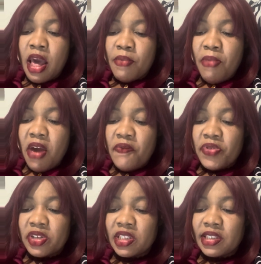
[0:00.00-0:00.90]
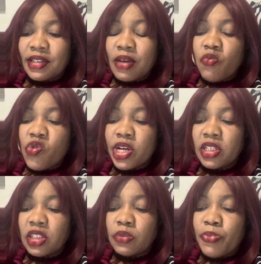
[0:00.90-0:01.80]
may feel the same way
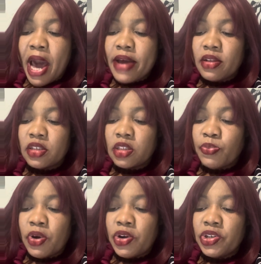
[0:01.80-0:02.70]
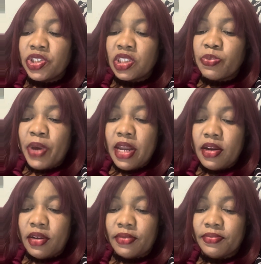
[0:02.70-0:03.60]
despite the splurge
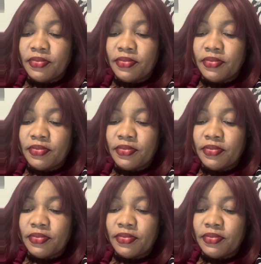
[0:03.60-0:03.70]
spending.